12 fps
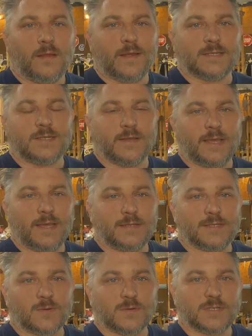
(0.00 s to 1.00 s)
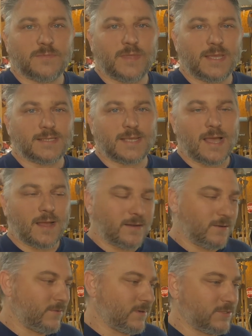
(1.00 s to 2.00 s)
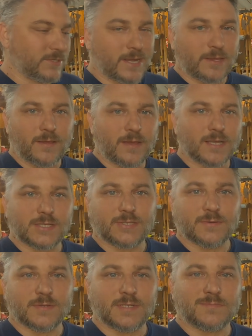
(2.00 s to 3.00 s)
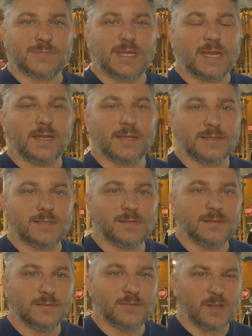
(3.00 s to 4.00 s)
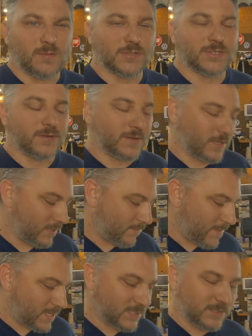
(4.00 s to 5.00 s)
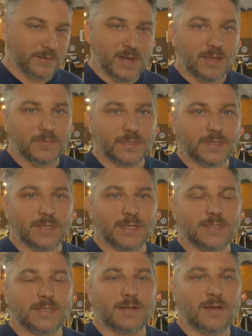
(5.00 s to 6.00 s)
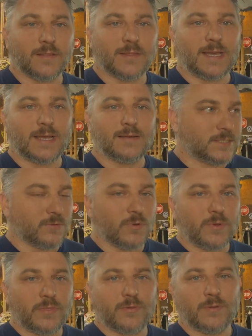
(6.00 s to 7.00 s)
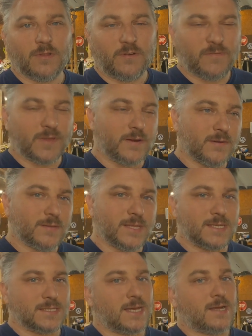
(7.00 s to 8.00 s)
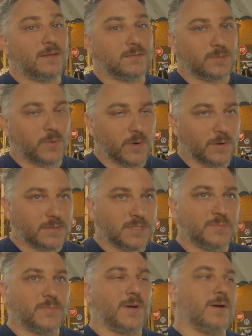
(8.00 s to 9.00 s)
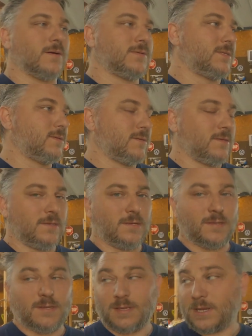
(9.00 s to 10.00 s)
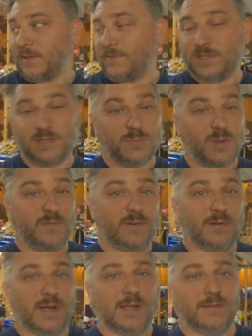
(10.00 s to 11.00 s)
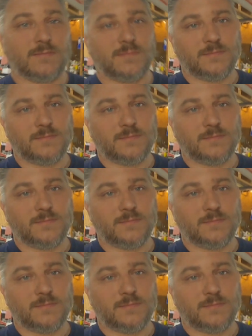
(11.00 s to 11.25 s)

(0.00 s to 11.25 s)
Alright, so I had to sort some things out. Didn't want to drag you guys through some tedious troubleshooting and messing around with this and all that. So we went through a little figuring things out, some ordering some parts, even some moving around.